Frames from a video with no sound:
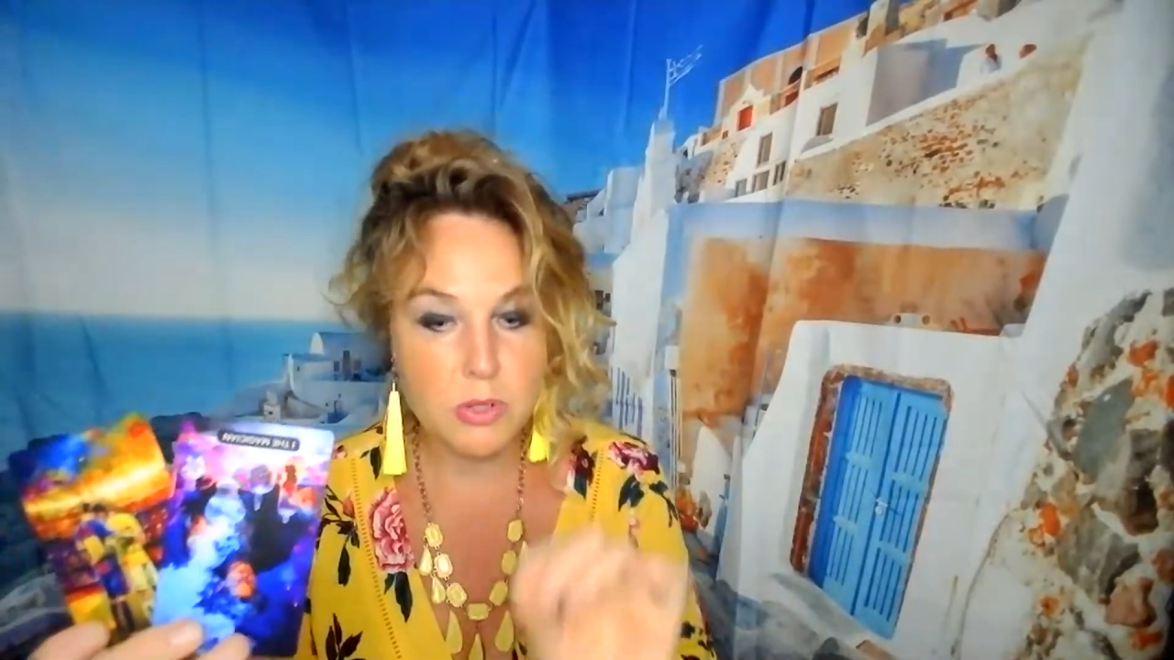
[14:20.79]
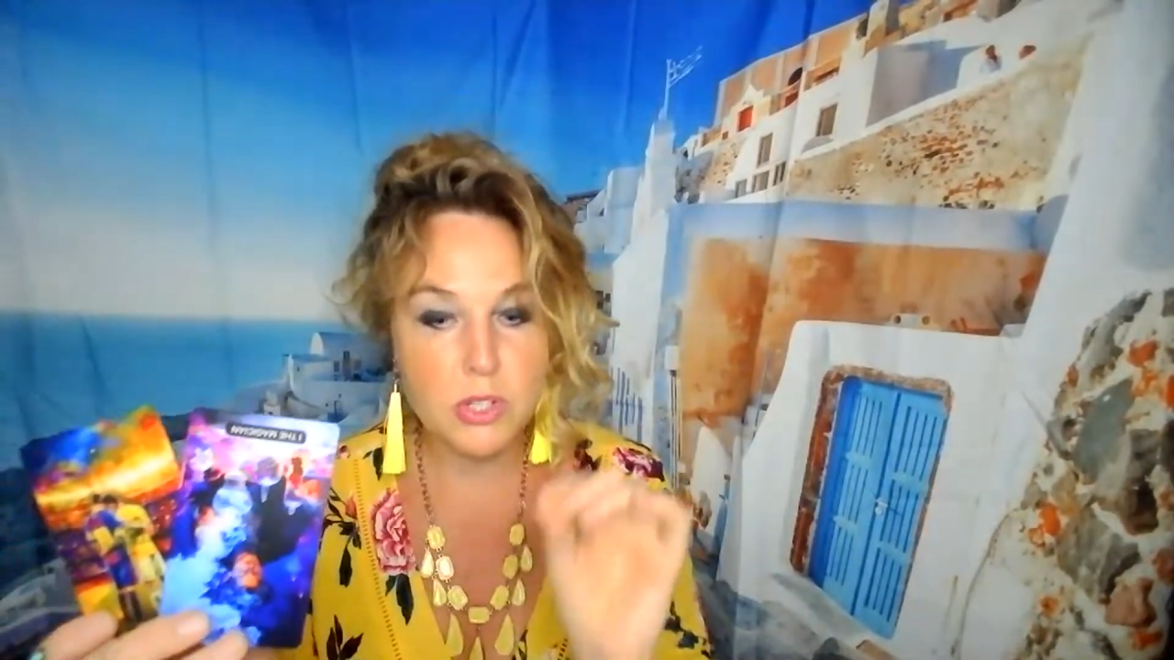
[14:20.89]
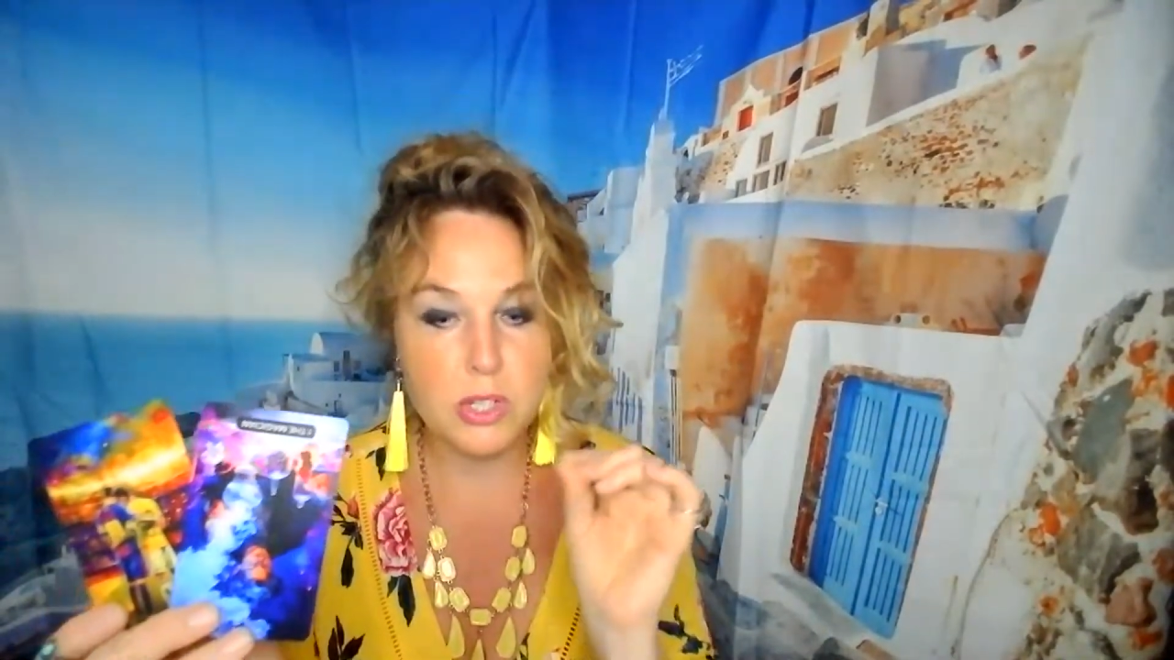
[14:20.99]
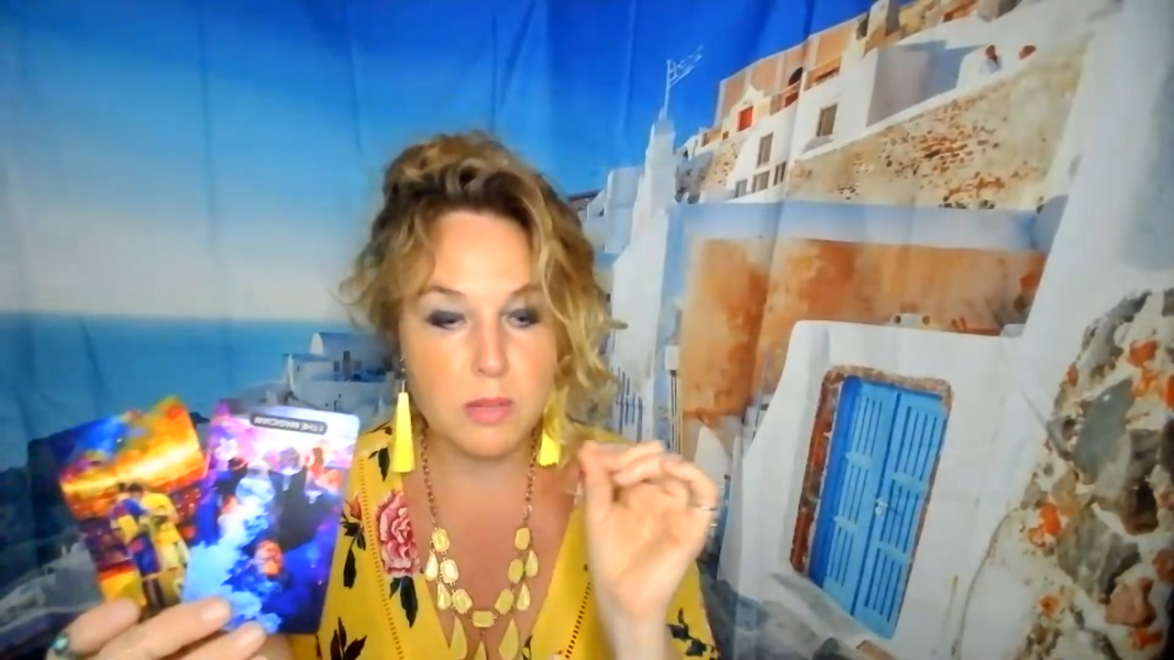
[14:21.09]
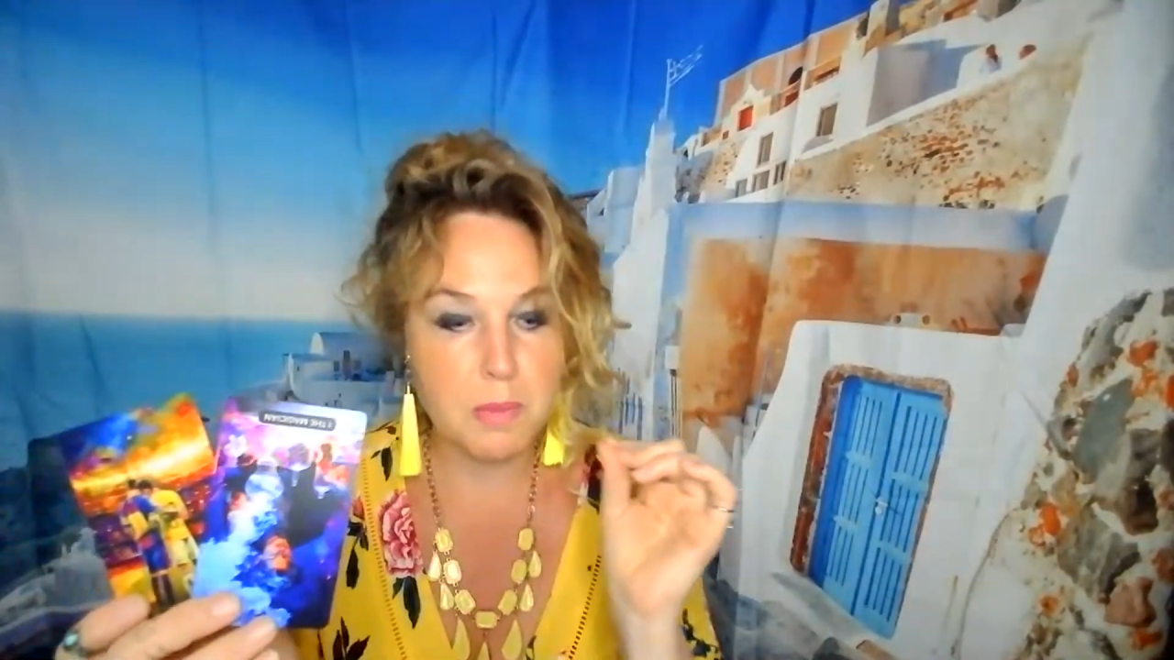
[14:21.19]

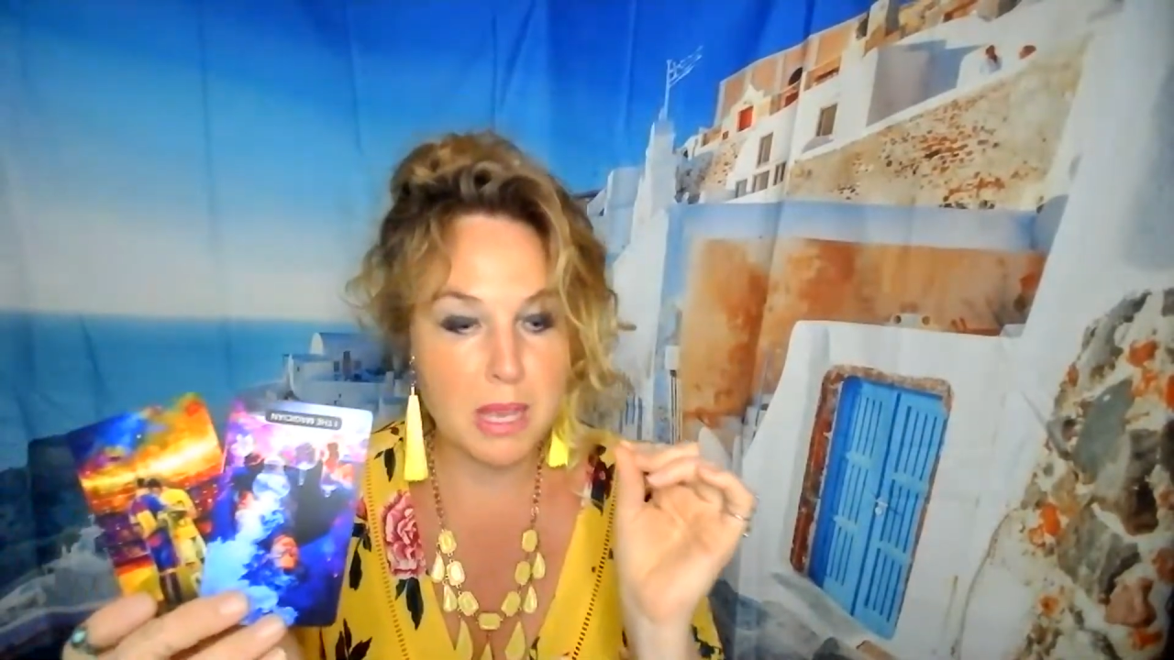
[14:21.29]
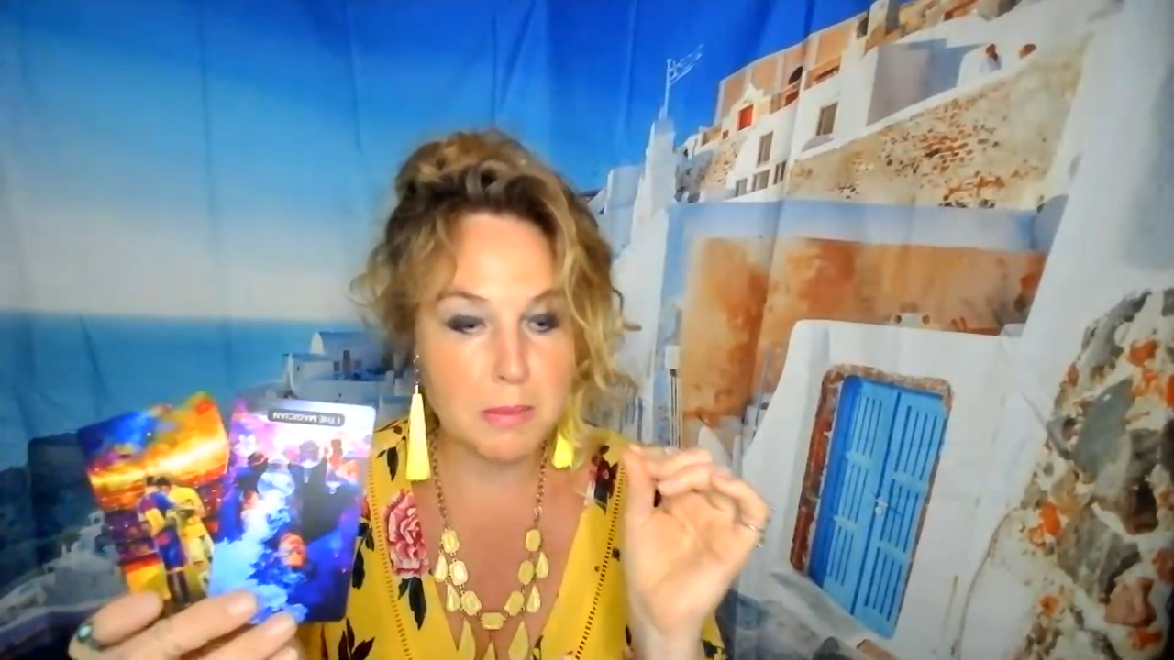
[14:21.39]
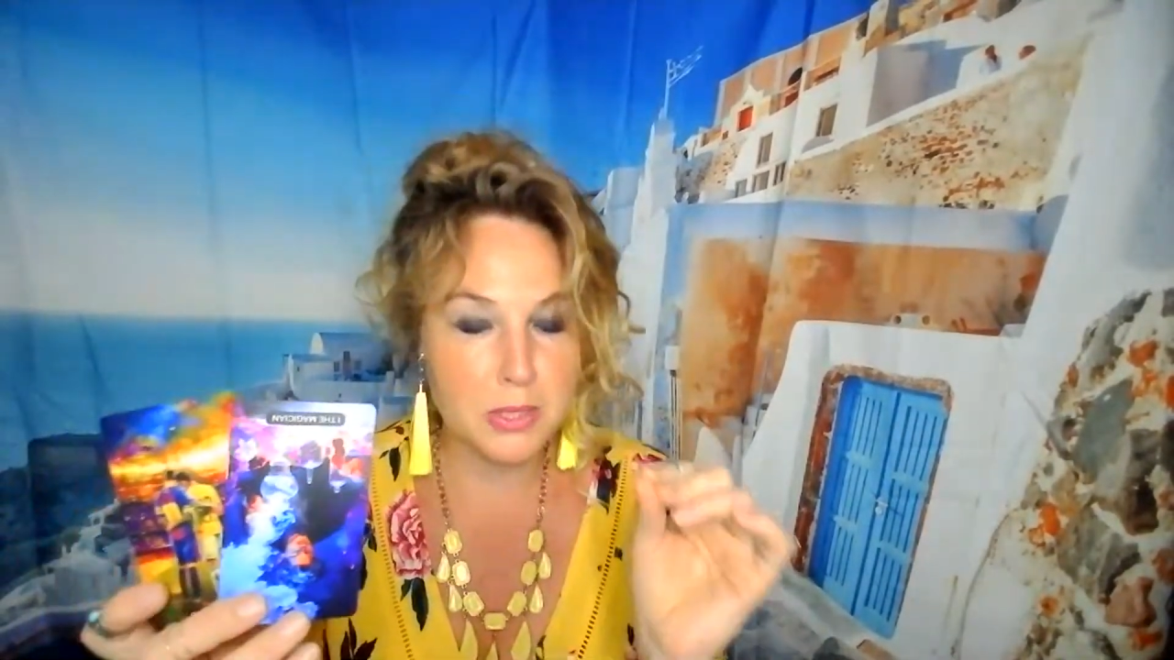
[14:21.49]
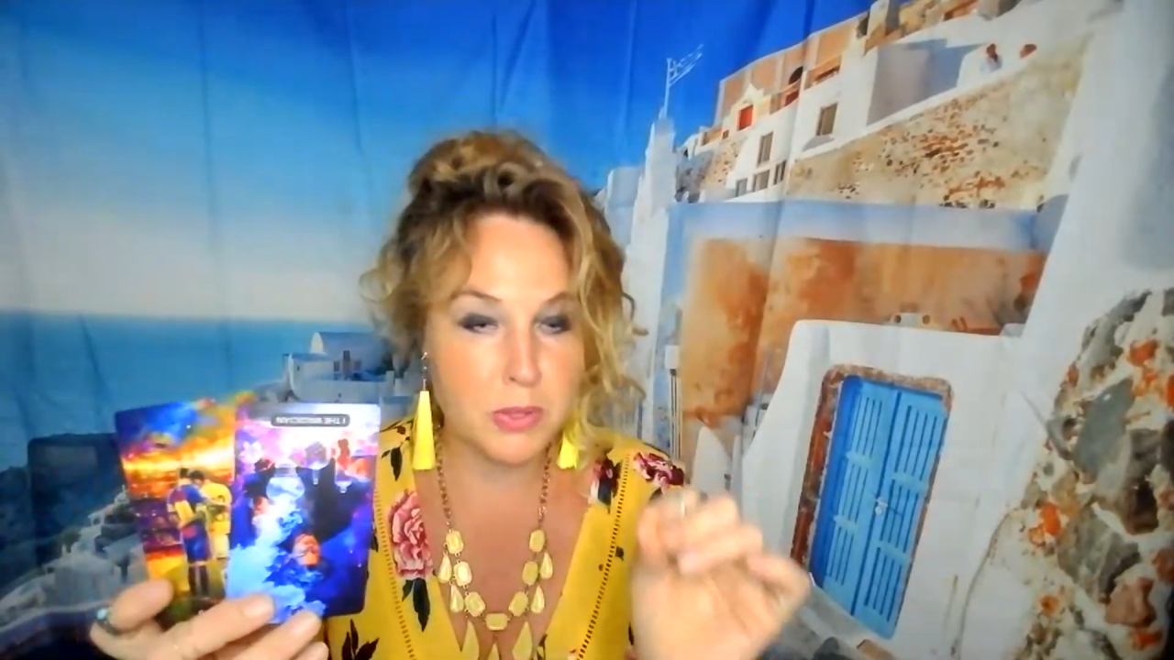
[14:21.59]
be able to admit